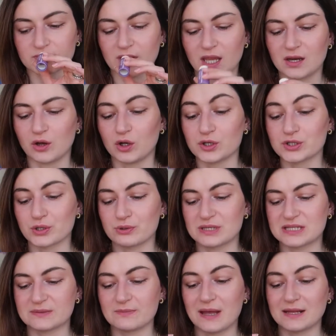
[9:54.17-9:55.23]
and also
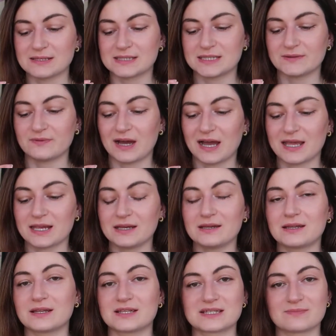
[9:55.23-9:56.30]
it smells divine
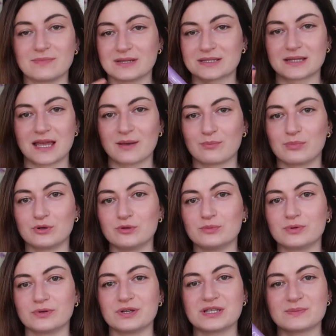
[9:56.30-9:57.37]
it smells like
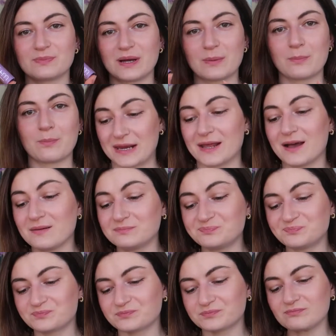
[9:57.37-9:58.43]
blueberries but better
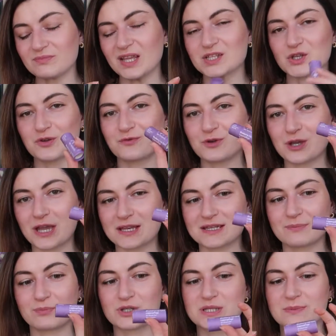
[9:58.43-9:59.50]
so if you get
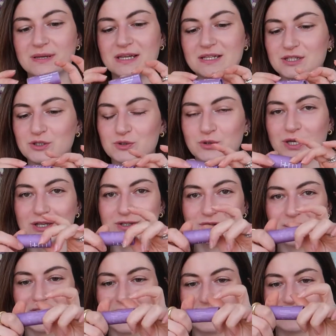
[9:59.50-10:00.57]
a possibility to get
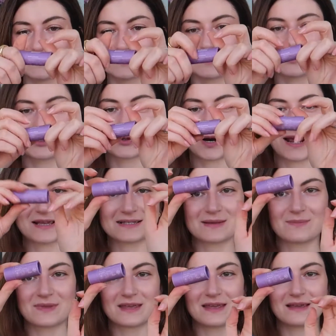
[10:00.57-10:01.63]
your hands and try
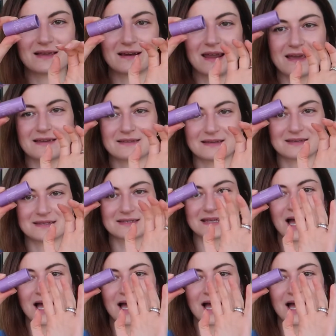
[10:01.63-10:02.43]
something like this